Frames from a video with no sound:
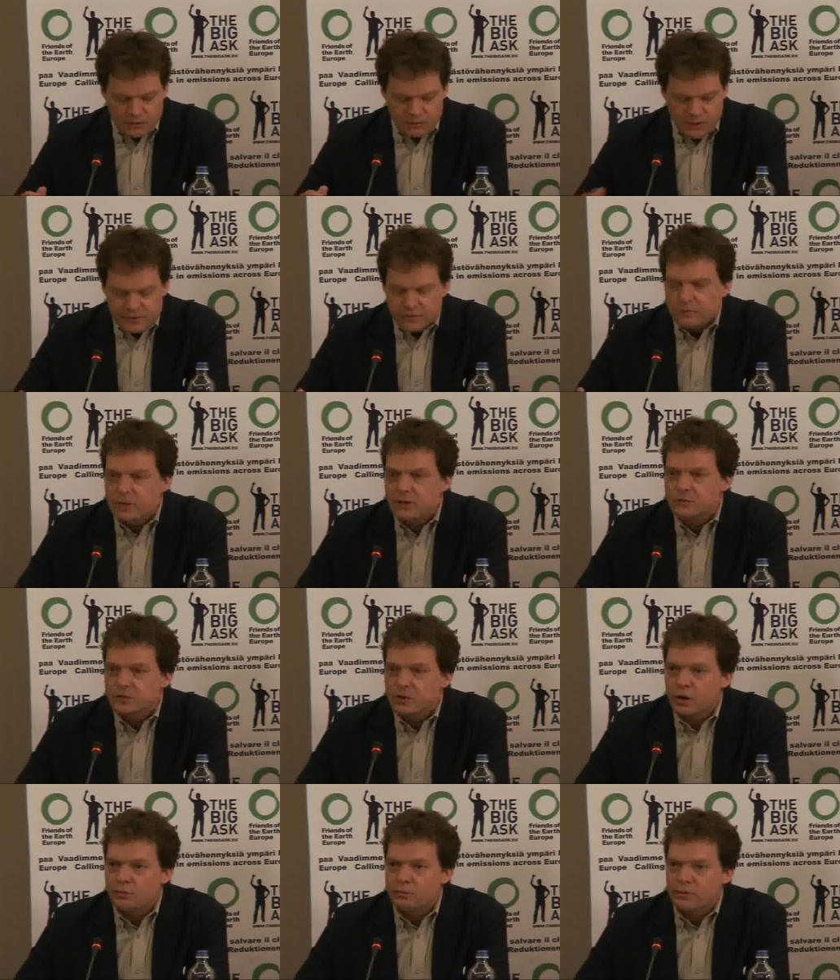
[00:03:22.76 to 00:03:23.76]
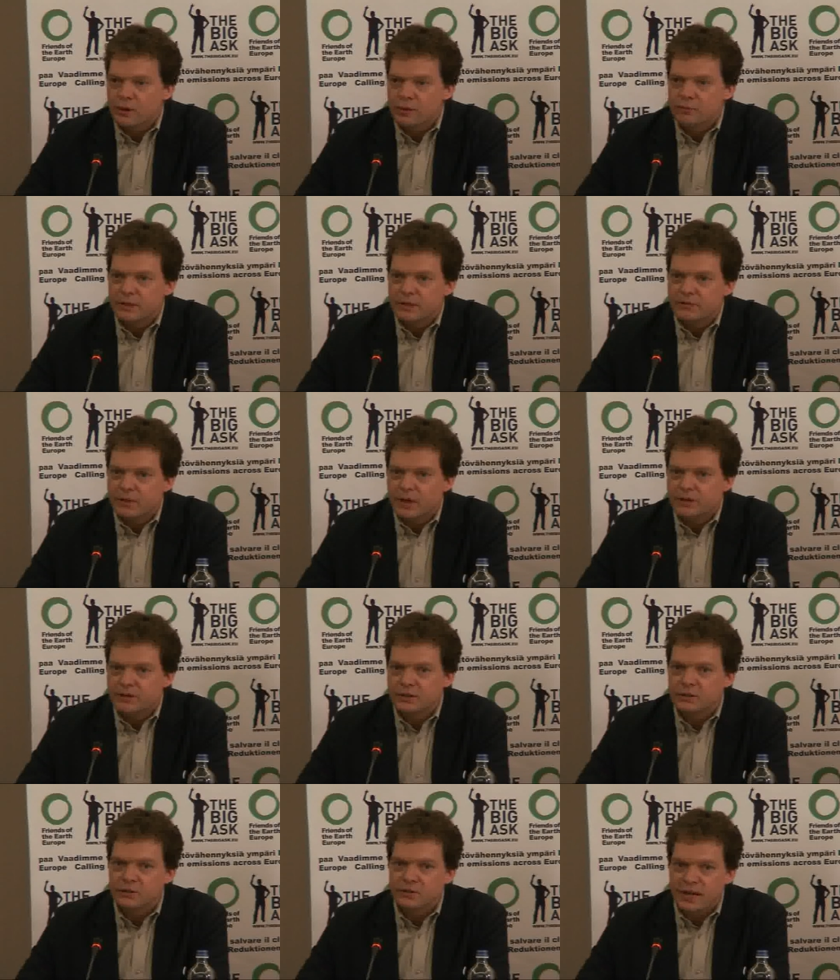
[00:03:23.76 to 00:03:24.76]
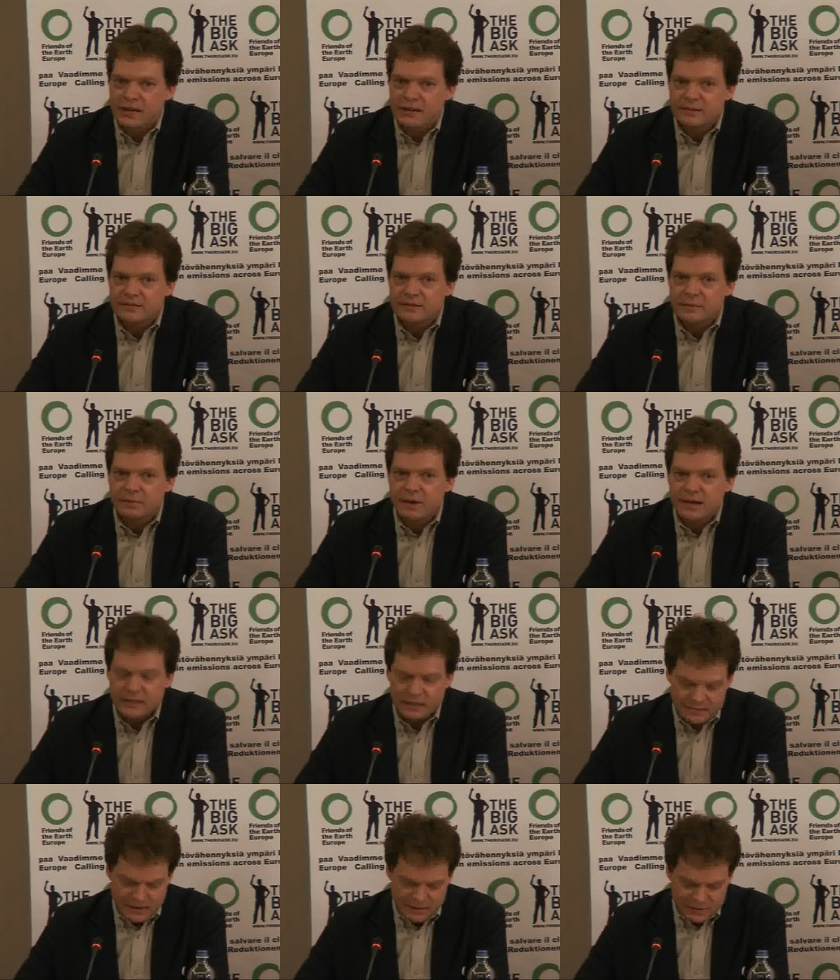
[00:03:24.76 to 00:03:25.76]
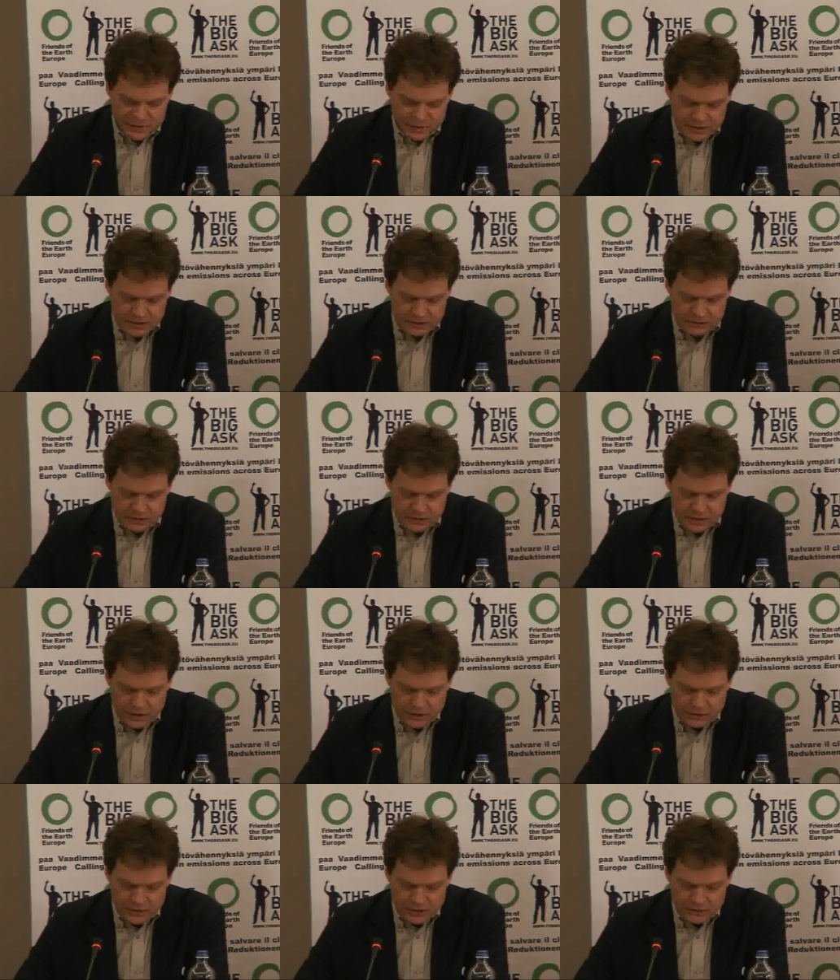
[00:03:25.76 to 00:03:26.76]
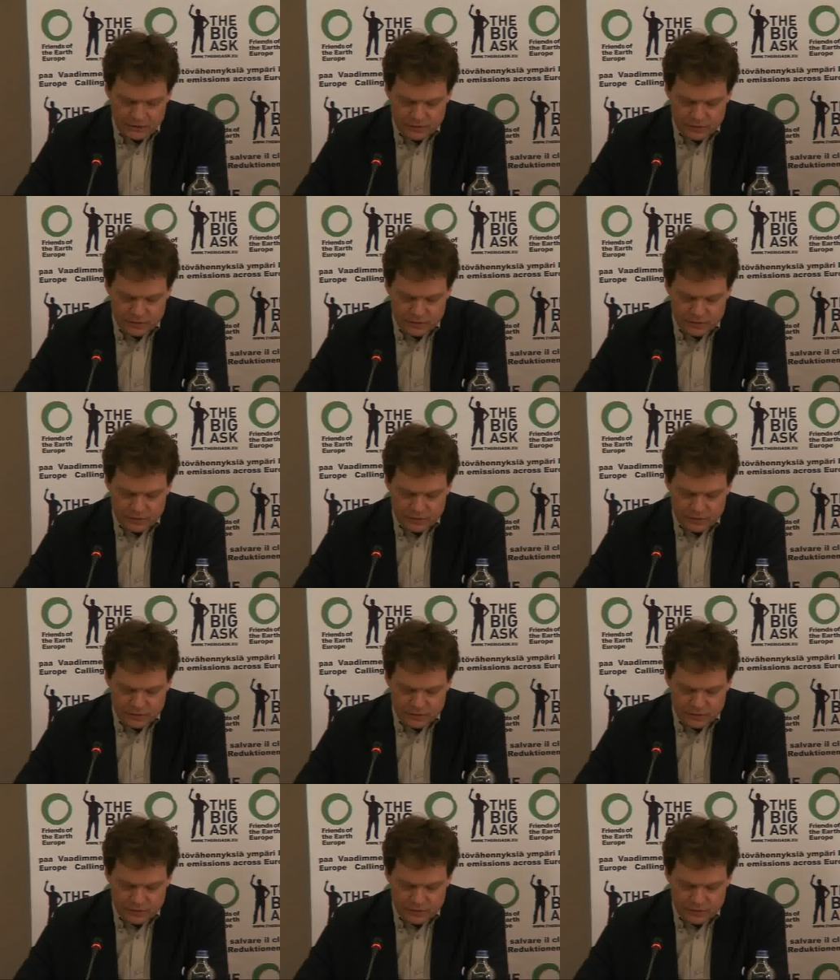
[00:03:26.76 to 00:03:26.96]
Friends of the Earth Europe um, is starting today this campaign in 17 different countries.